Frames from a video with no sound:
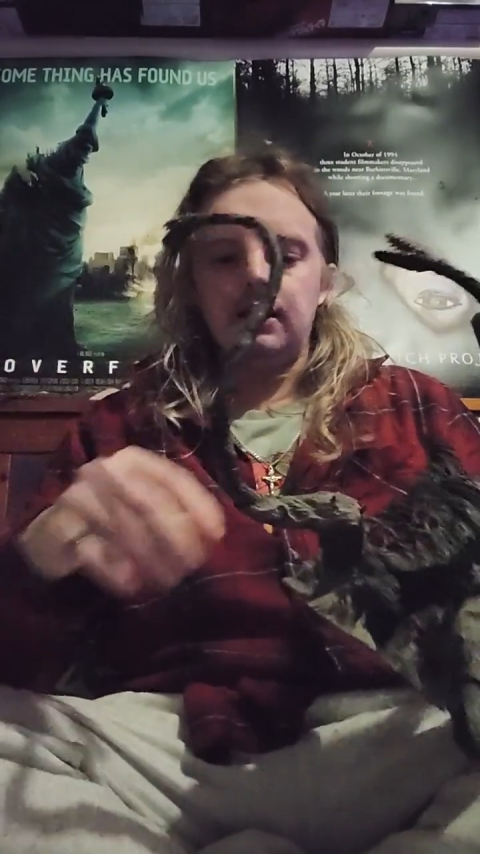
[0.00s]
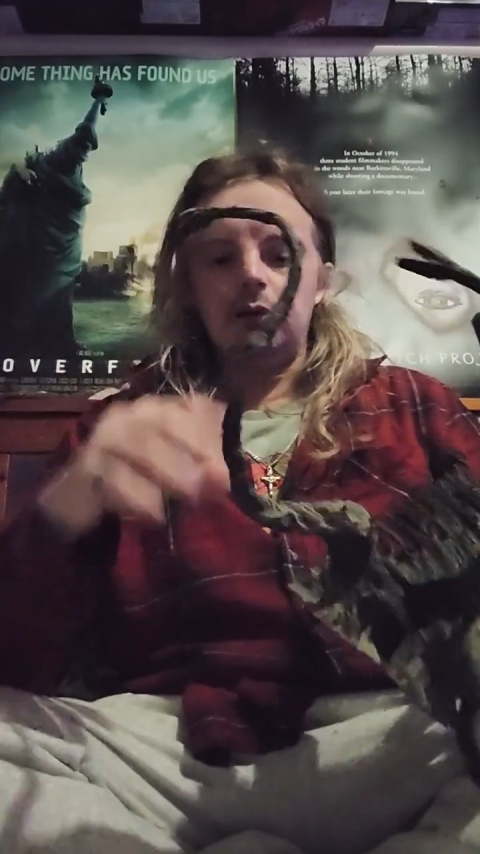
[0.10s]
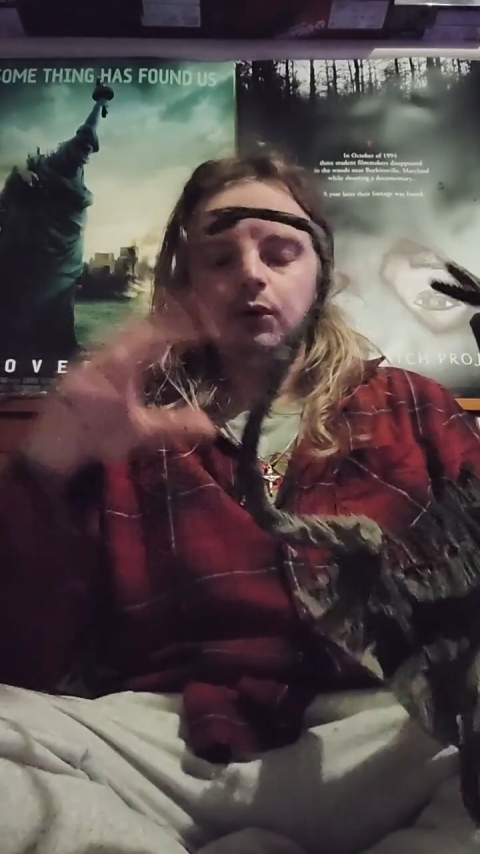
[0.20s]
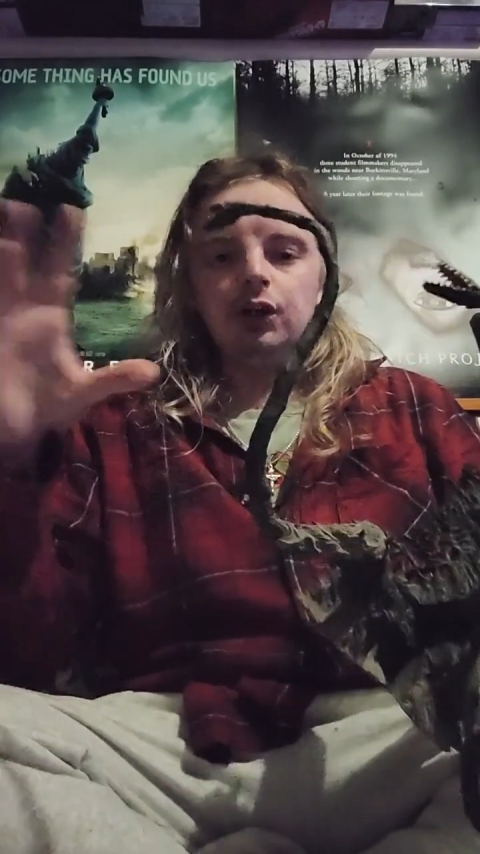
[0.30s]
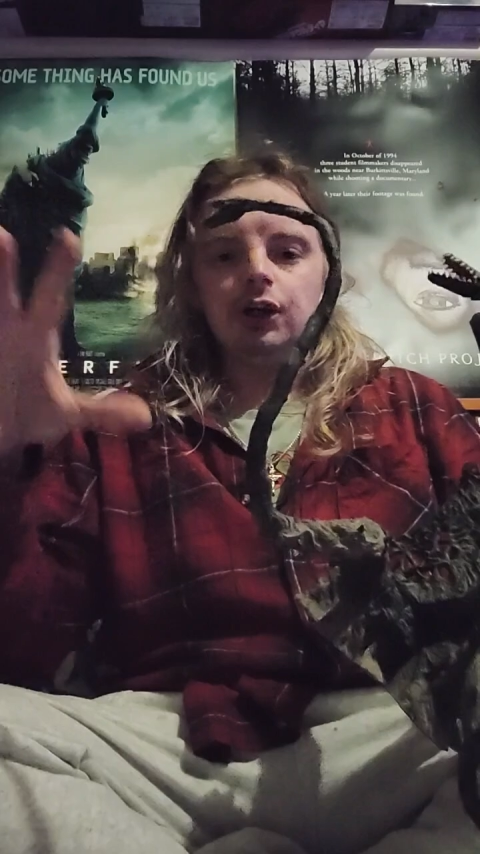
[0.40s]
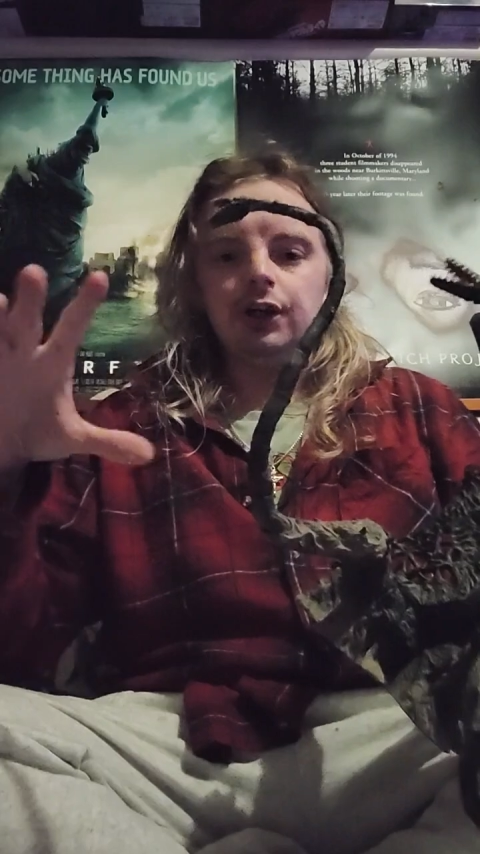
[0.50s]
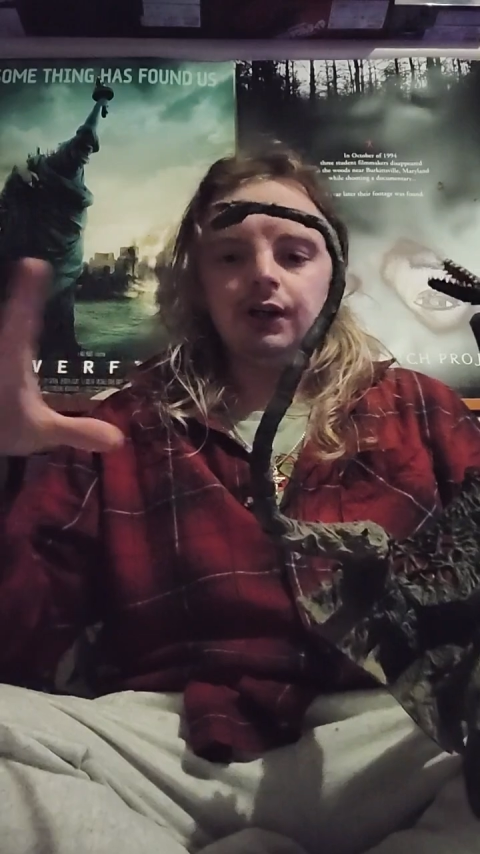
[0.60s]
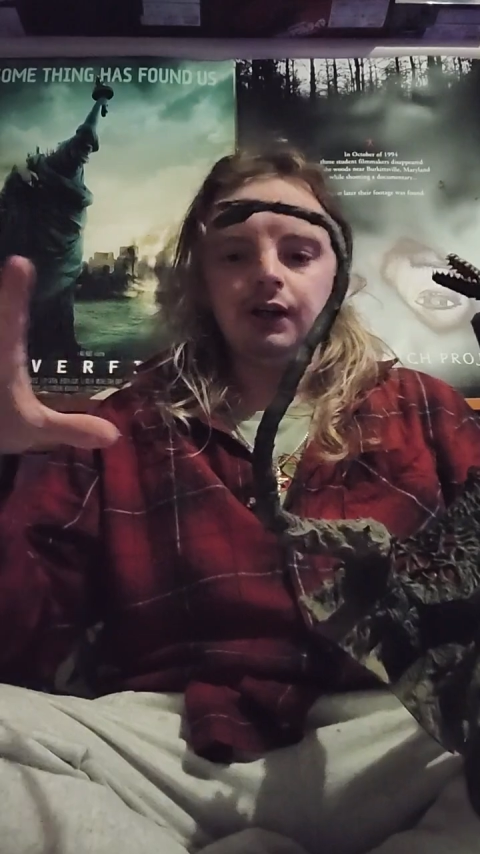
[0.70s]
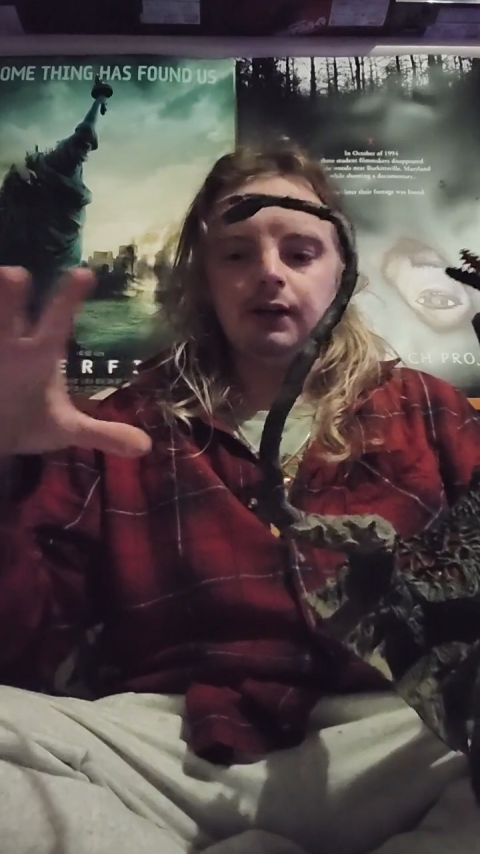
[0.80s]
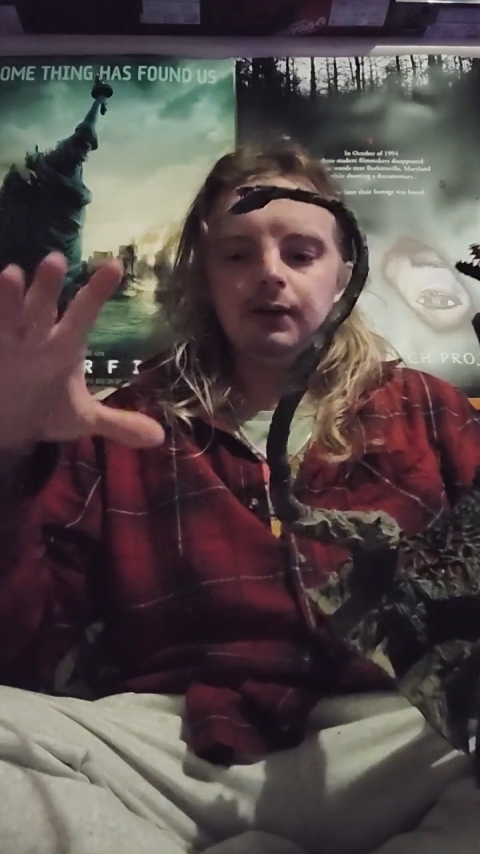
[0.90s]

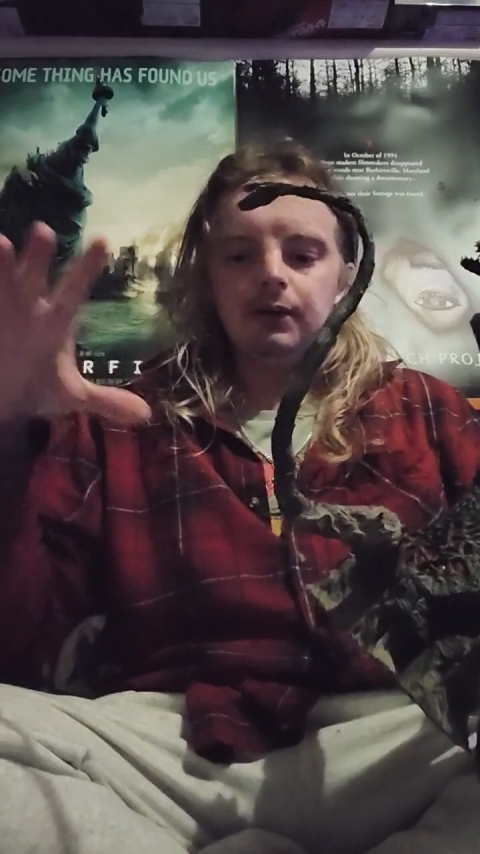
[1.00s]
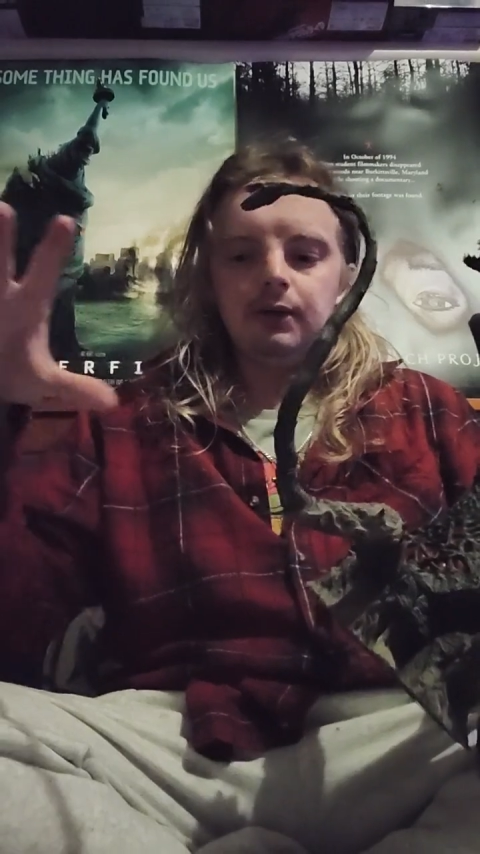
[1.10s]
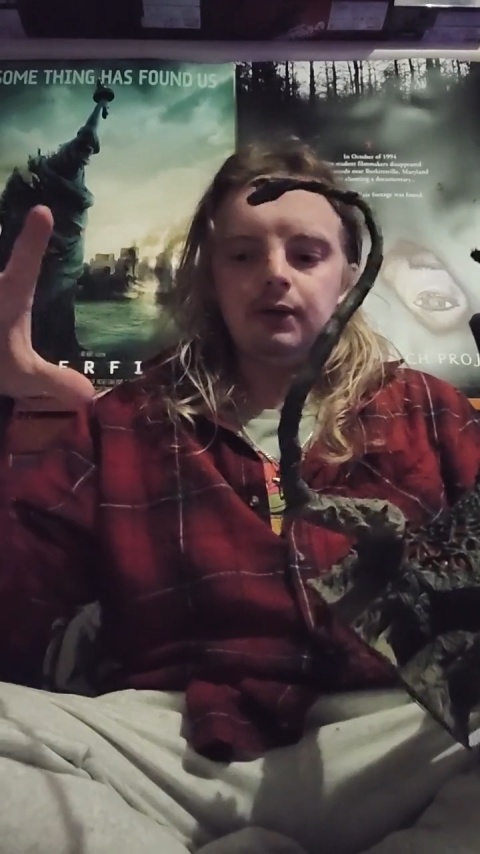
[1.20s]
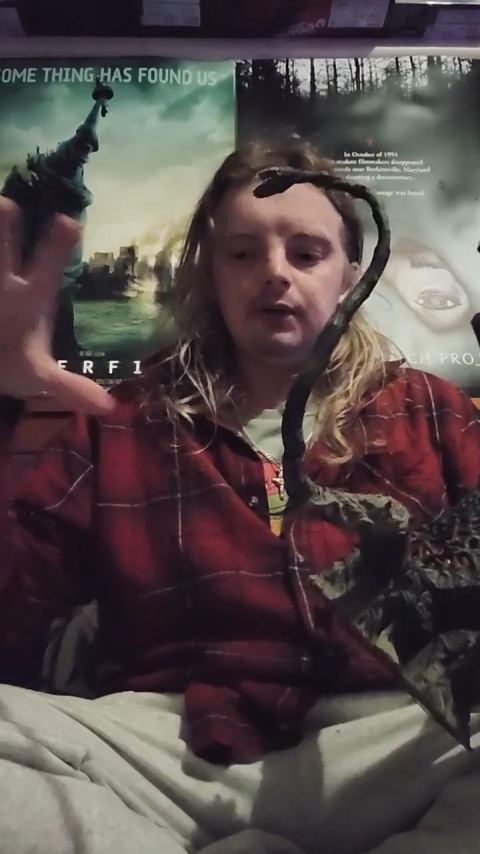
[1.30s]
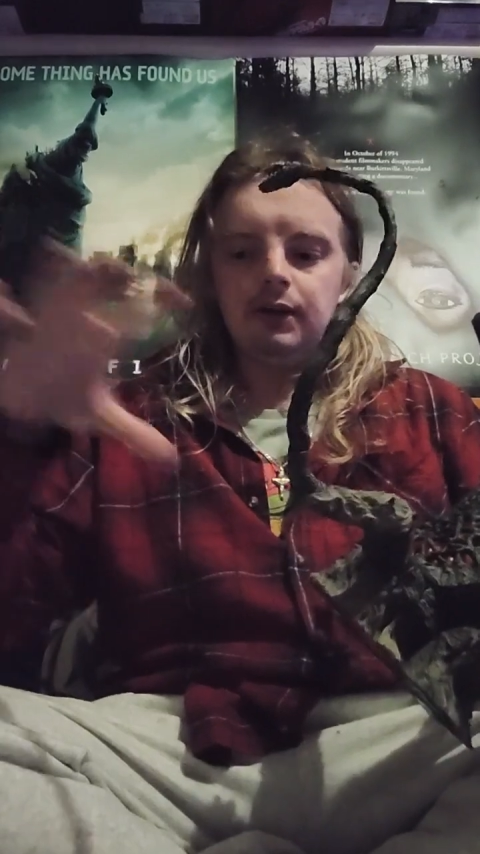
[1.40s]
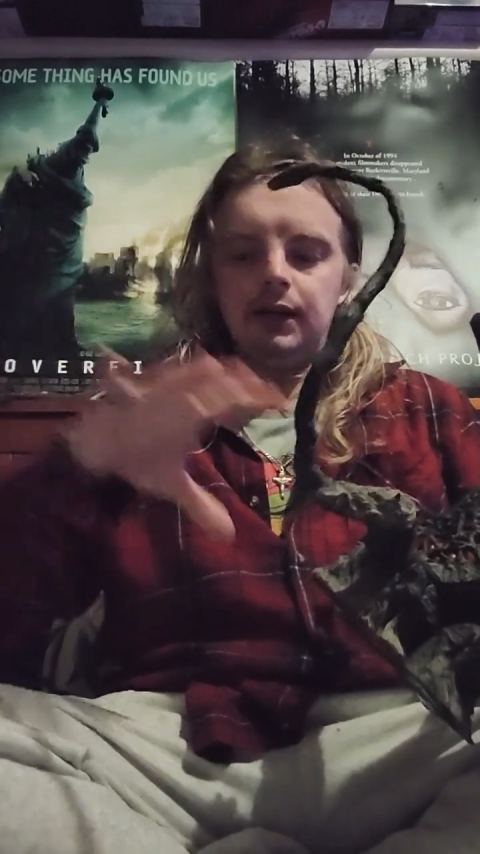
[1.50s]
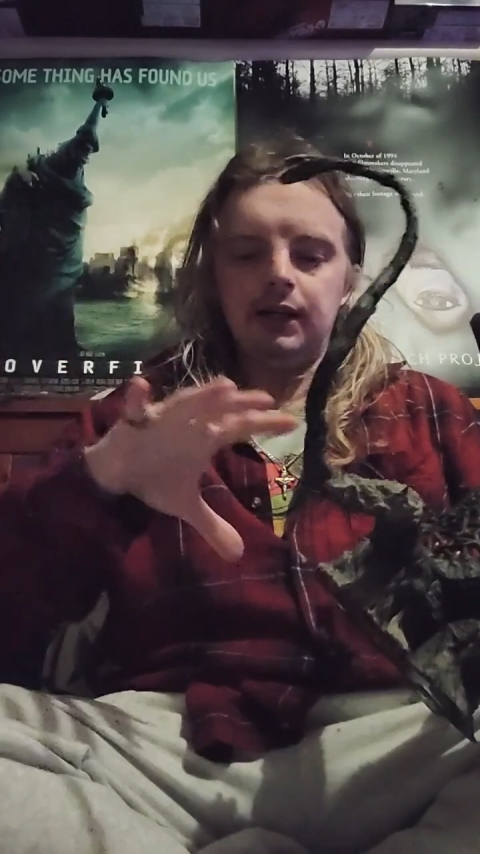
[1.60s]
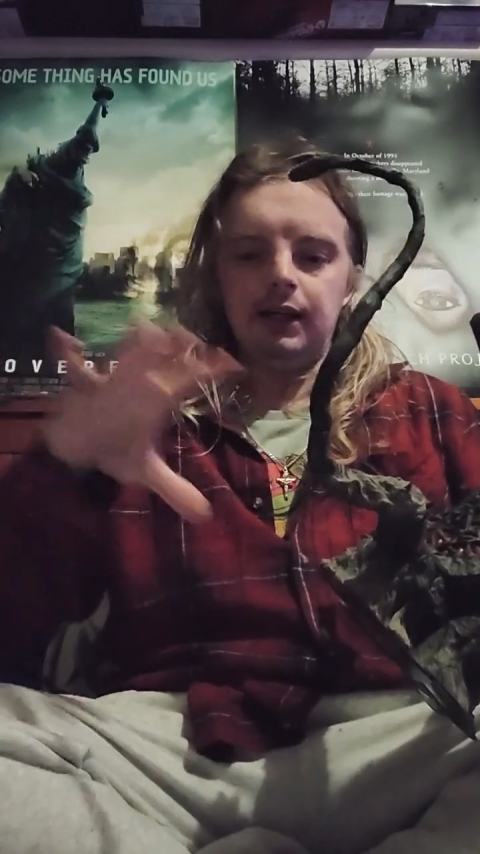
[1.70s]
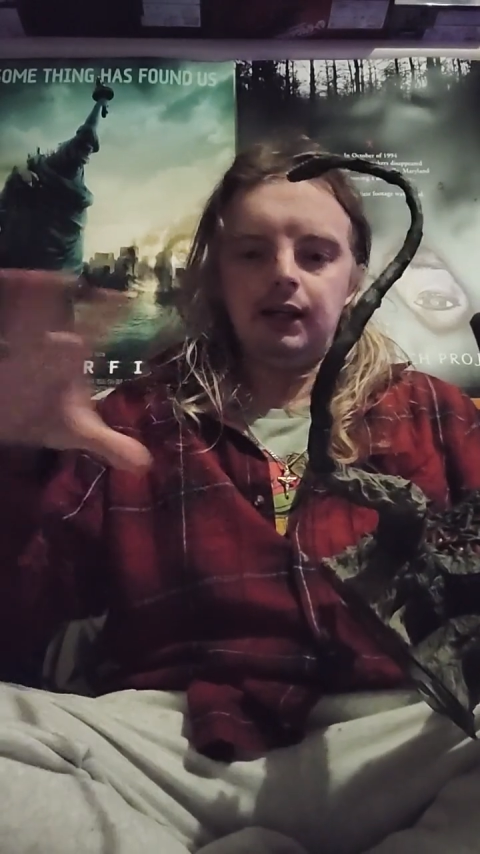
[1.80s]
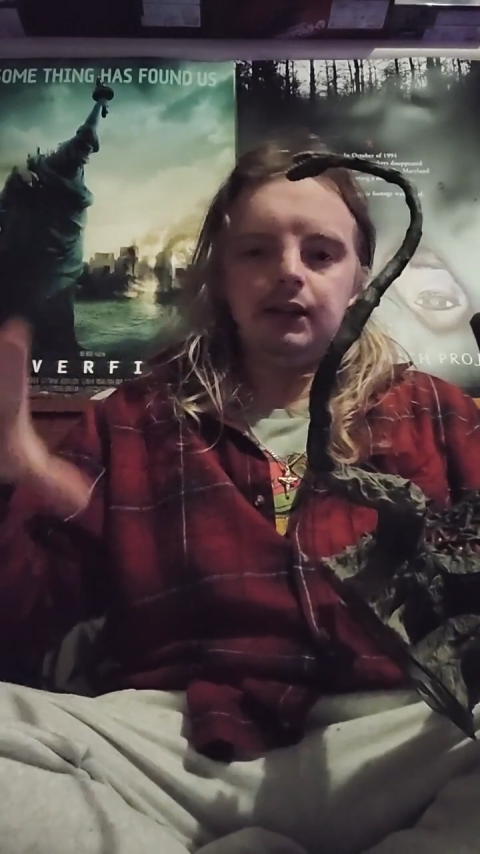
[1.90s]
were
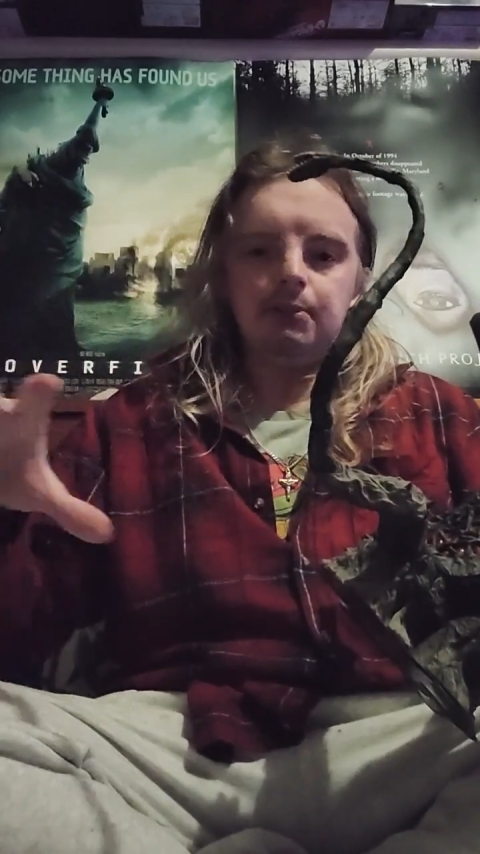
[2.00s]
in